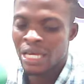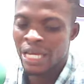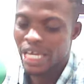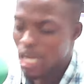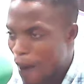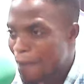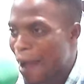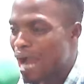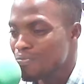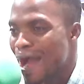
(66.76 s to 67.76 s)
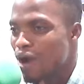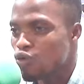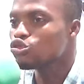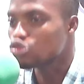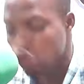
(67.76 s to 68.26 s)
in the Pama Kuma
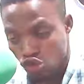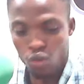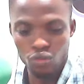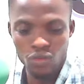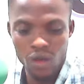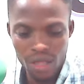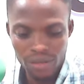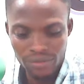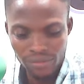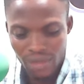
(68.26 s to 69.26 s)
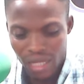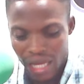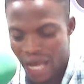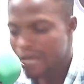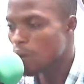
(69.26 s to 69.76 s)
Kun.
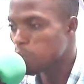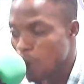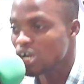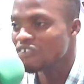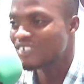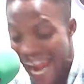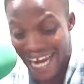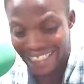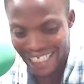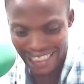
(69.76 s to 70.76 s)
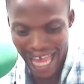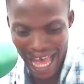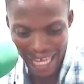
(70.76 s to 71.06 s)
A board of directors,